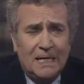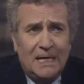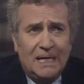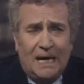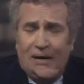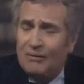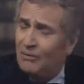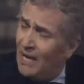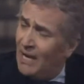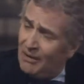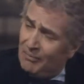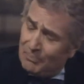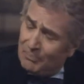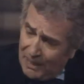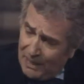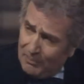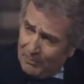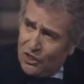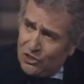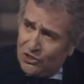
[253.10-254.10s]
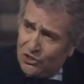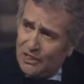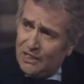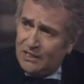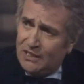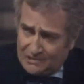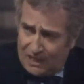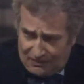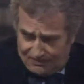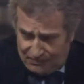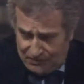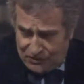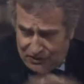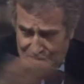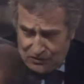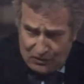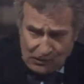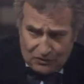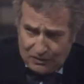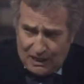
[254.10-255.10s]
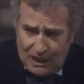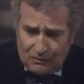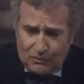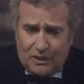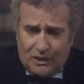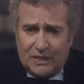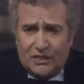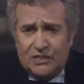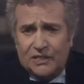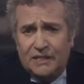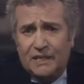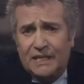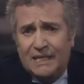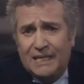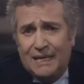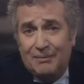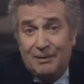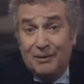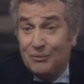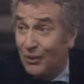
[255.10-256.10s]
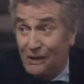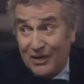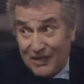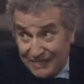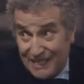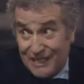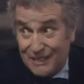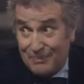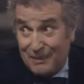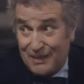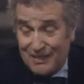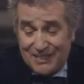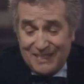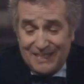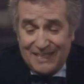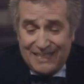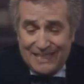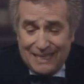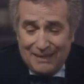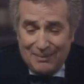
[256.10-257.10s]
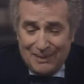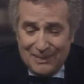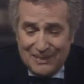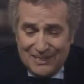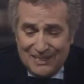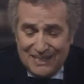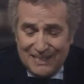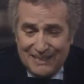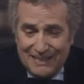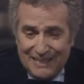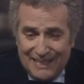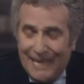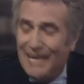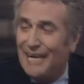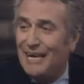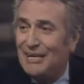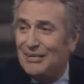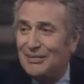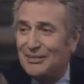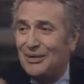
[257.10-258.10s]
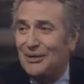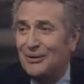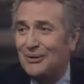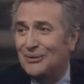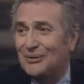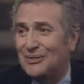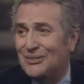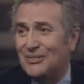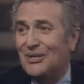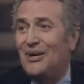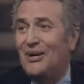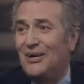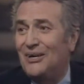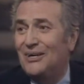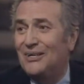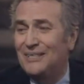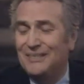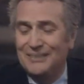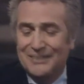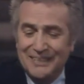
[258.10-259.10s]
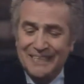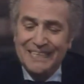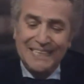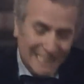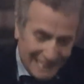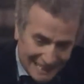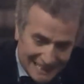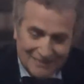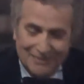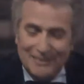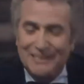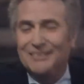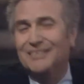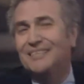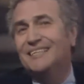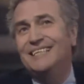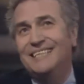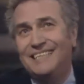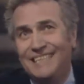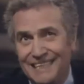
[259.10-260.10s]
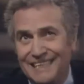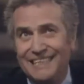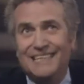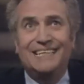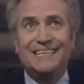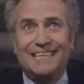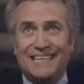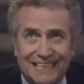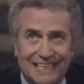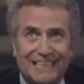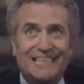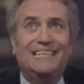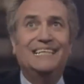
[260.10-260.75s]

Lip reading: Brummagem and Coventry, and all around Warwickshire. They come in, Warwick especially, they come in singing the age-old song, you know, here we go, dingle-dangle.